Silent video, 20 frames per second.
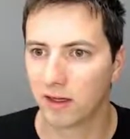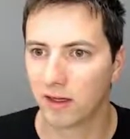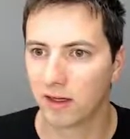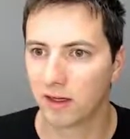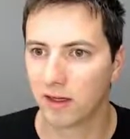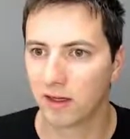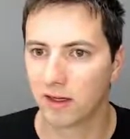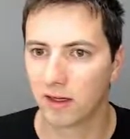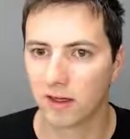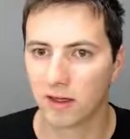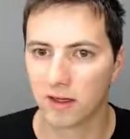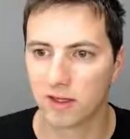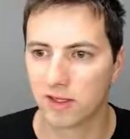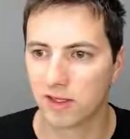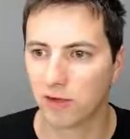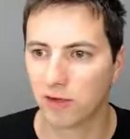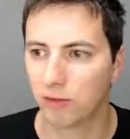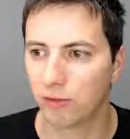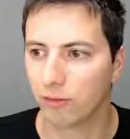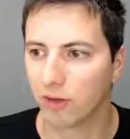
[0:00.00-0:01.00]
And
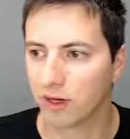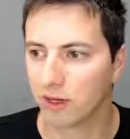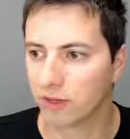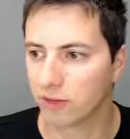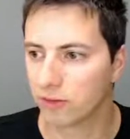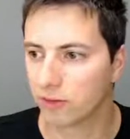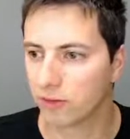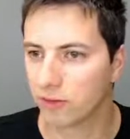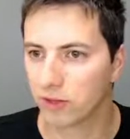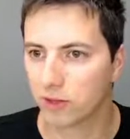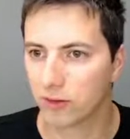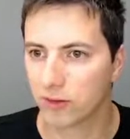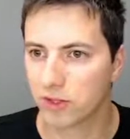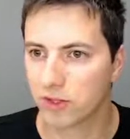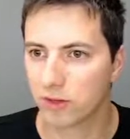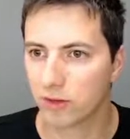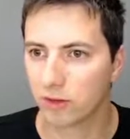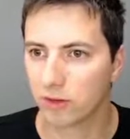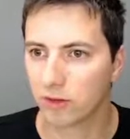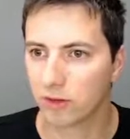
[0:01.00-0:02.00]
let's go back to the
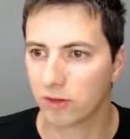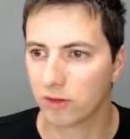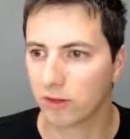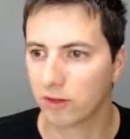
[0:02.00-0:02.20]
console.